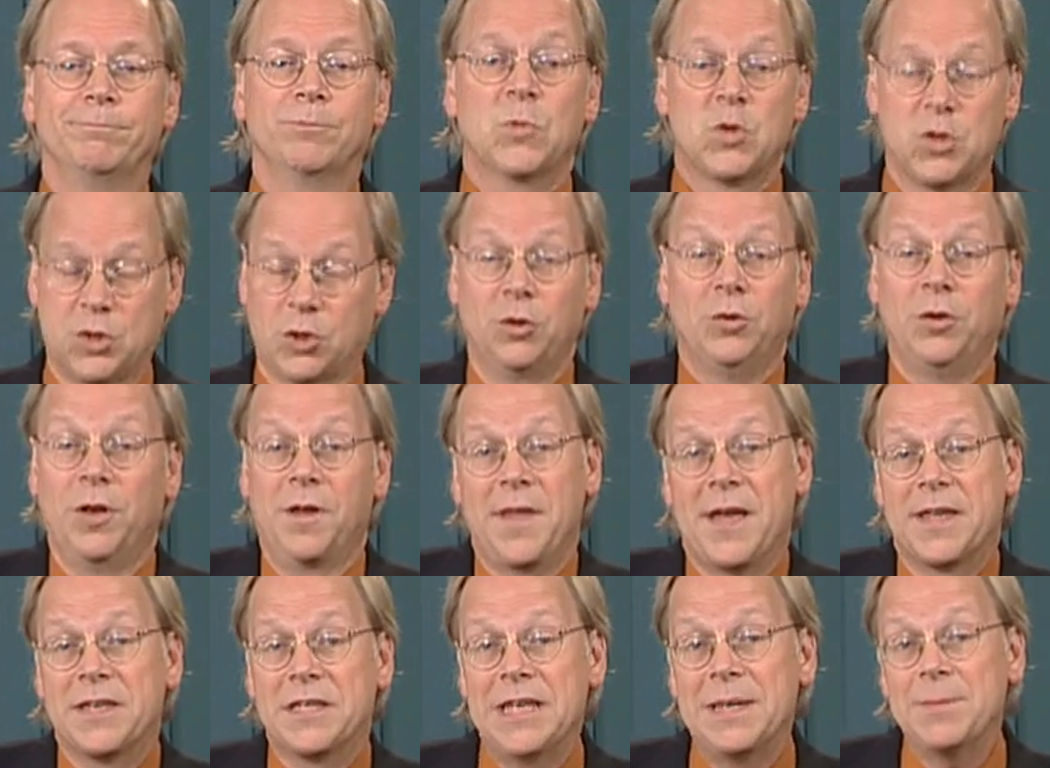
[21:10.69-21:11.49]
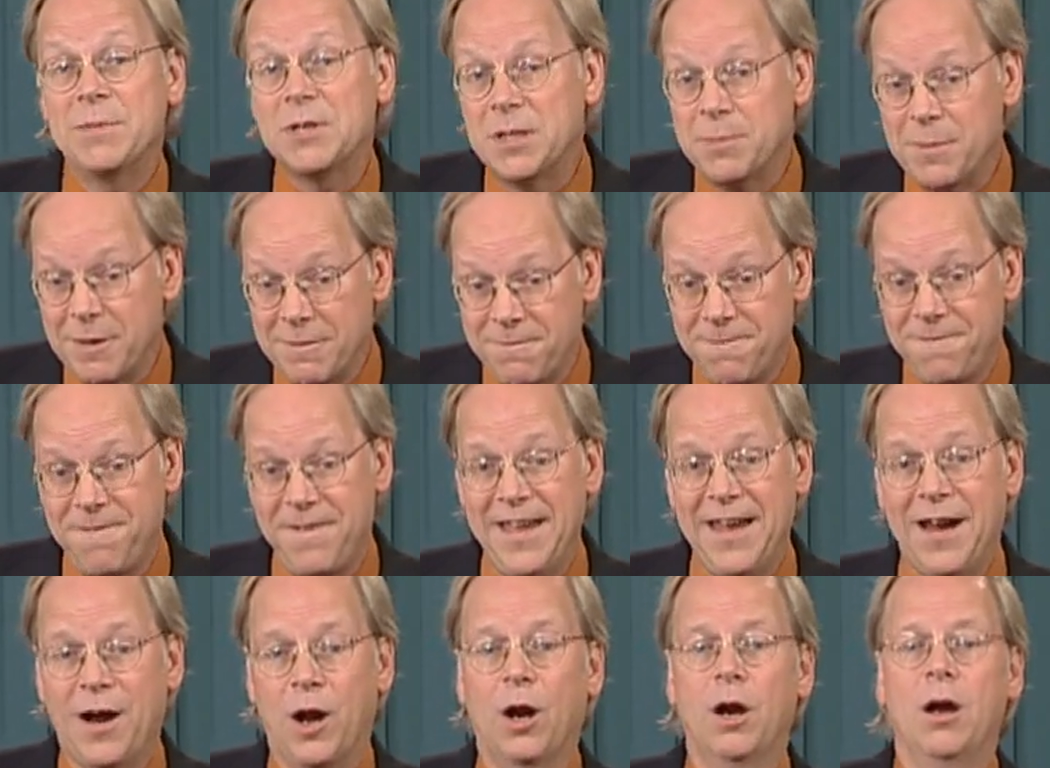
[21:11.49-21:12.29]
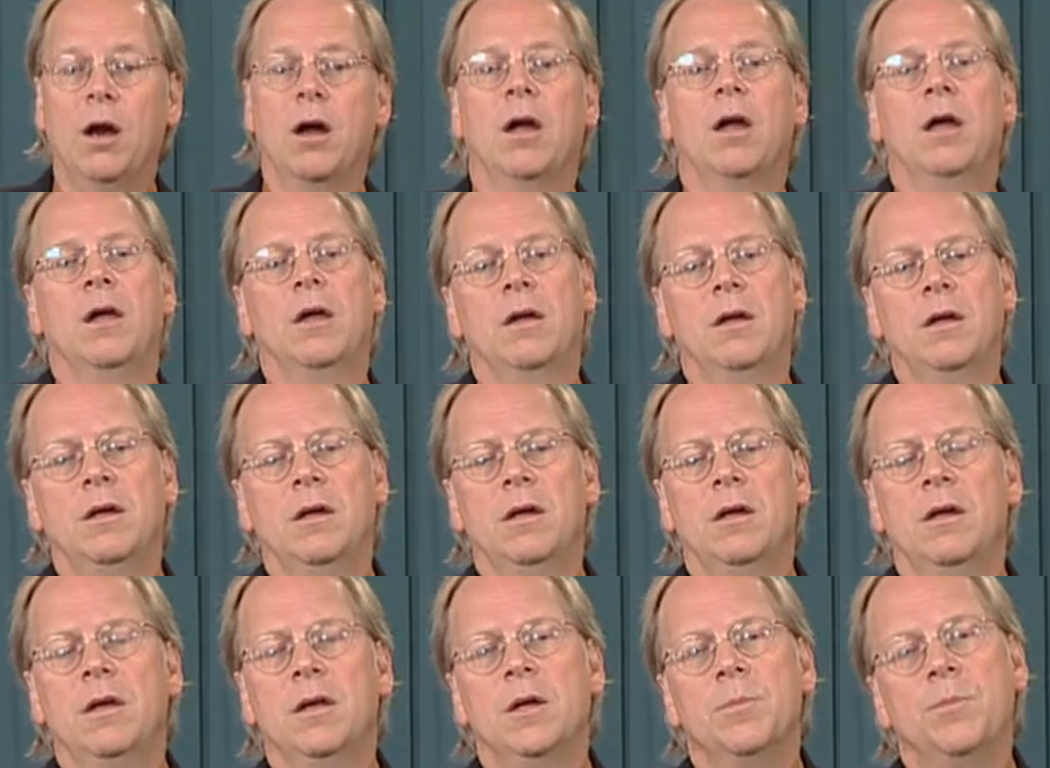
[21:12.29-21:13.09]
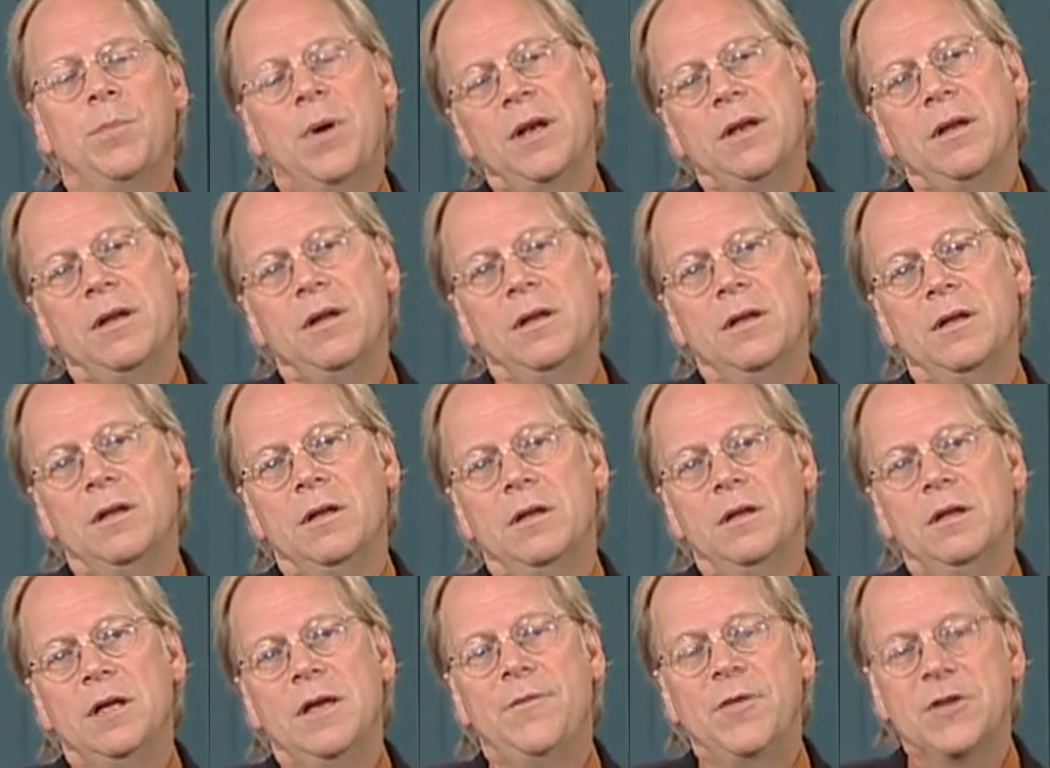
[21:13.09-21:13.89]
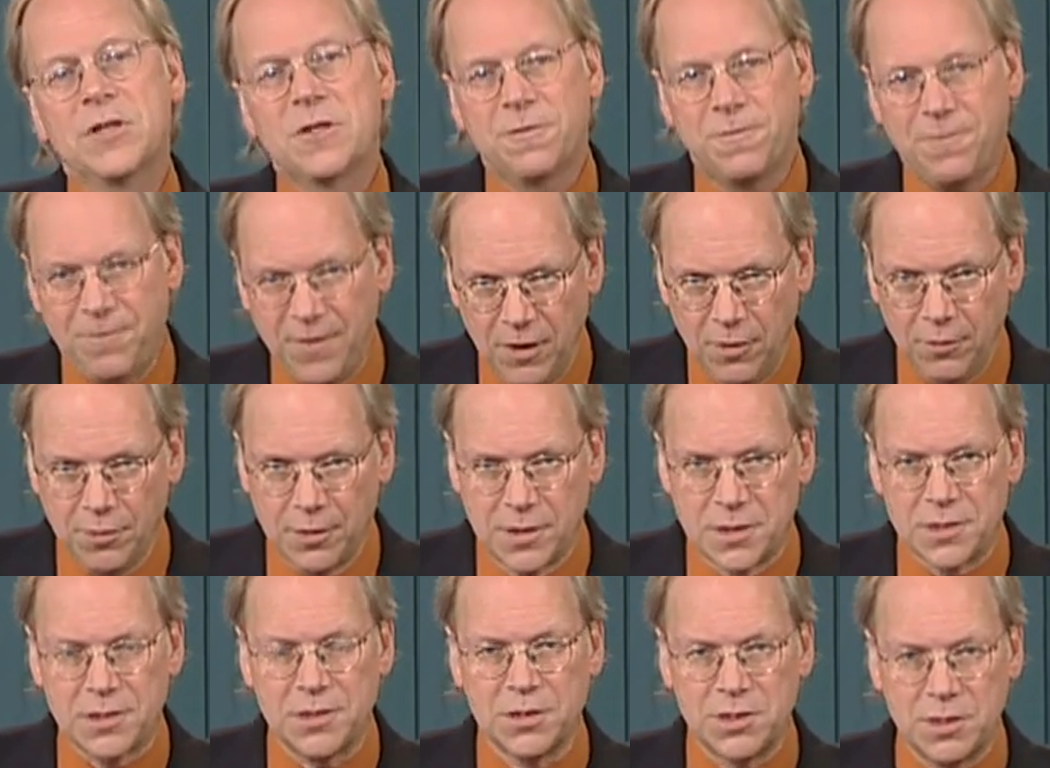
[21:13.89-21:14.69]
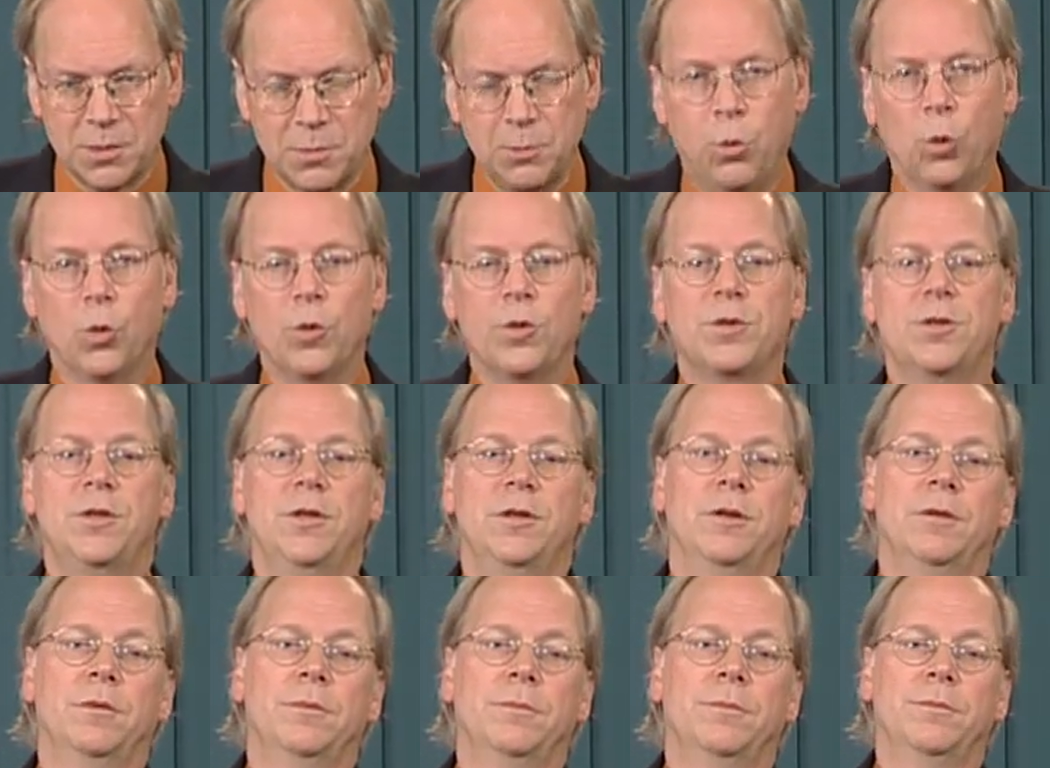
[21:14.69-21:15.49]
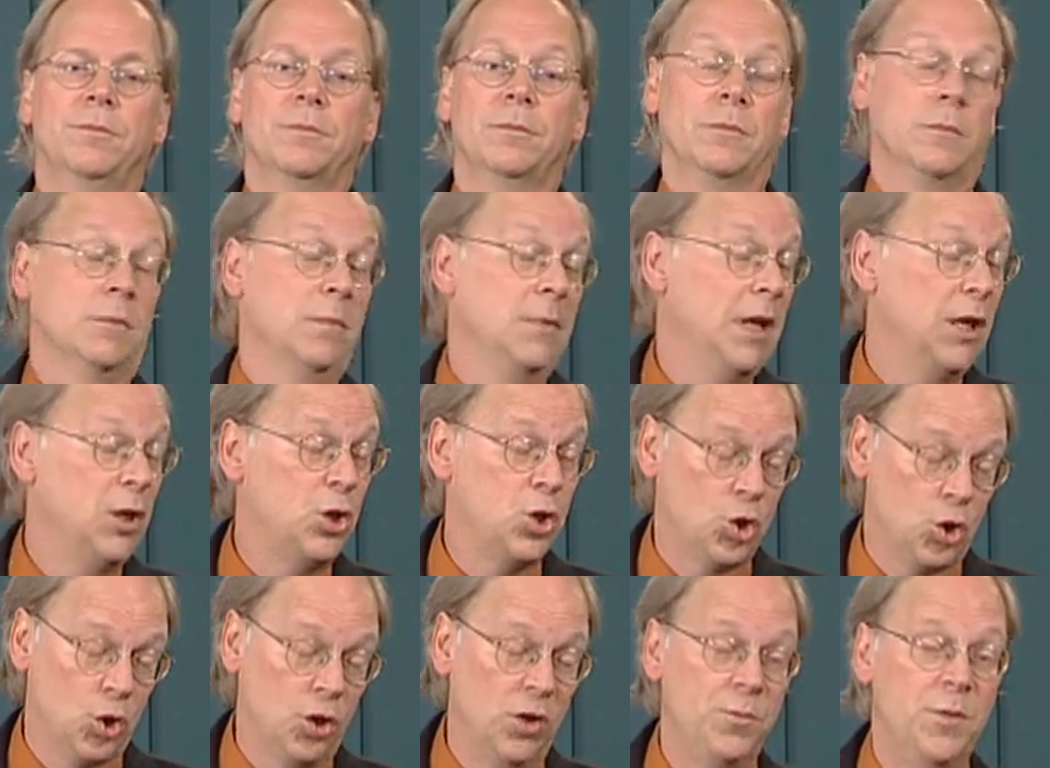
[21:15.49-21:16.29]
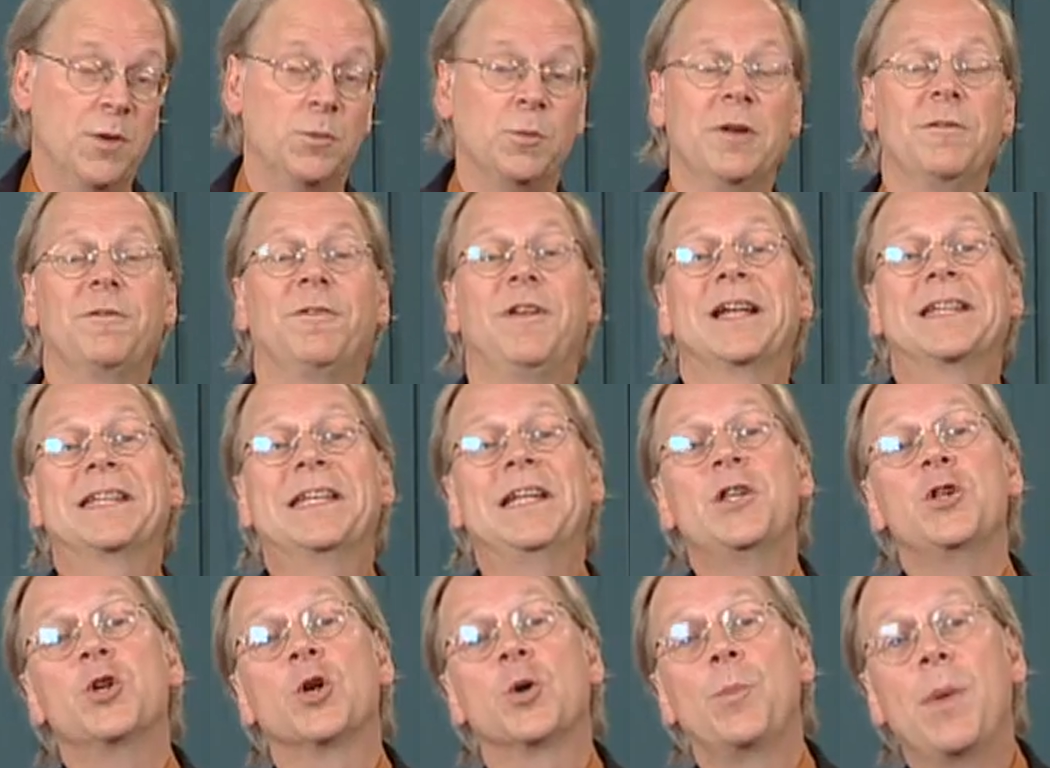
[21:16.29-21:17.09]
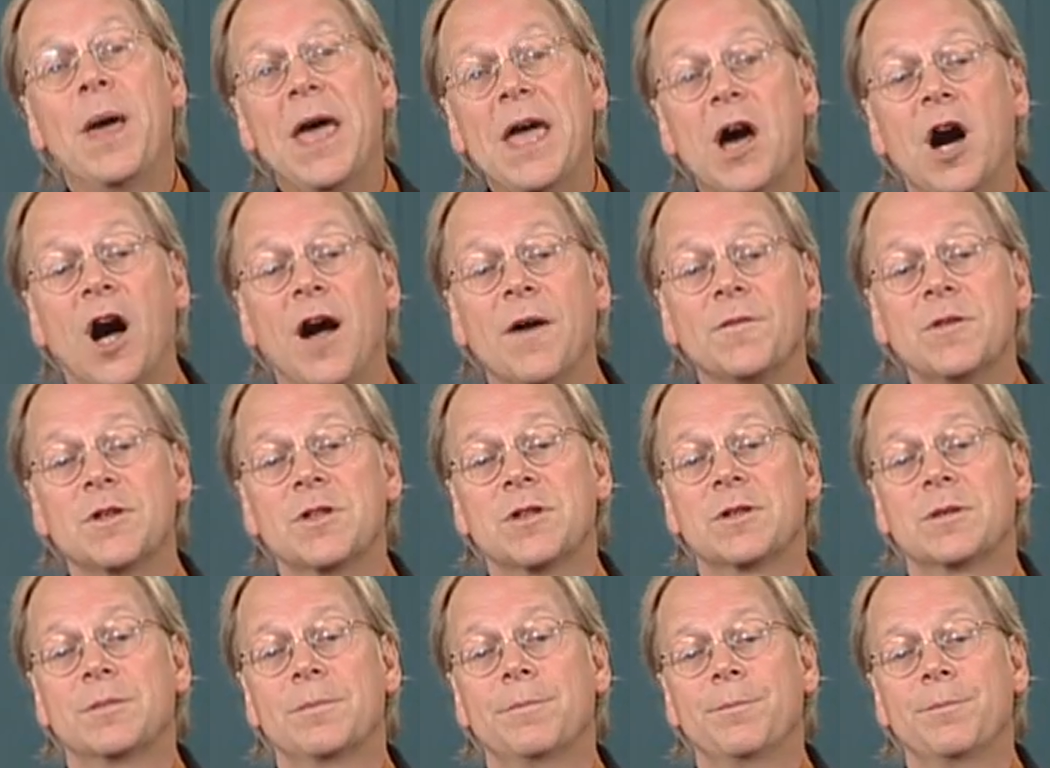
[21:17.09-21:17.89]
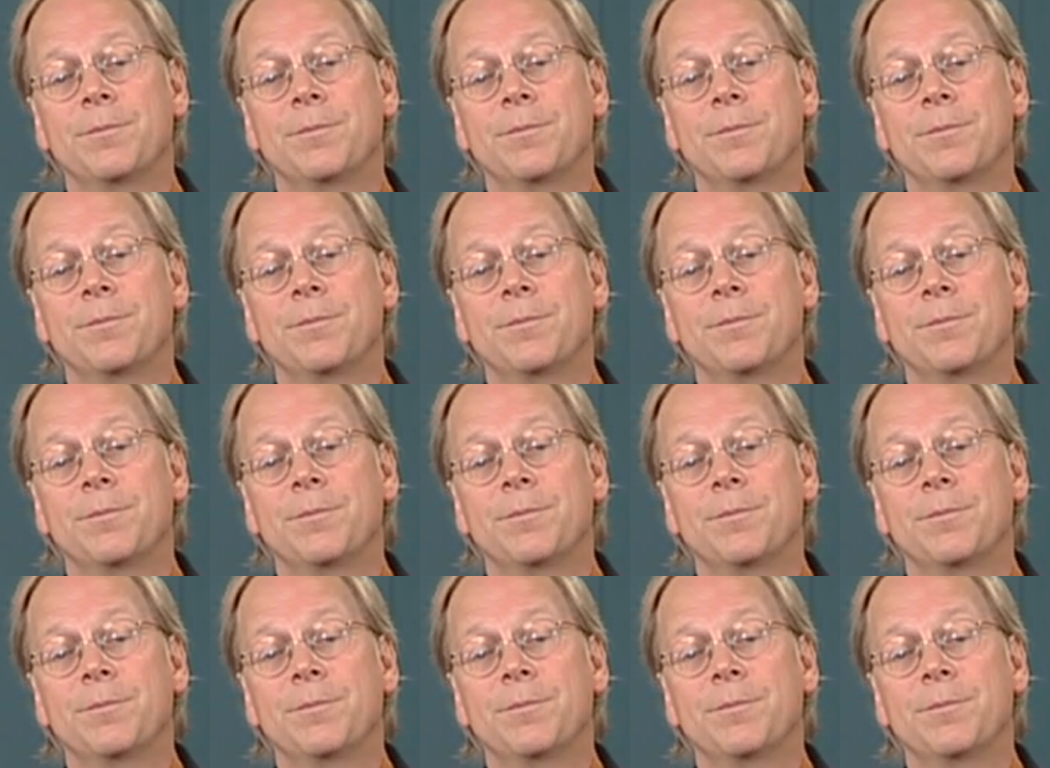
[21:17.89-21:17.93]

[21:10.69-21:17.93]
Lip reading: Certainly that seems to be fair, but if it's fairness that's important to you, it should have been reflected in your payoffs.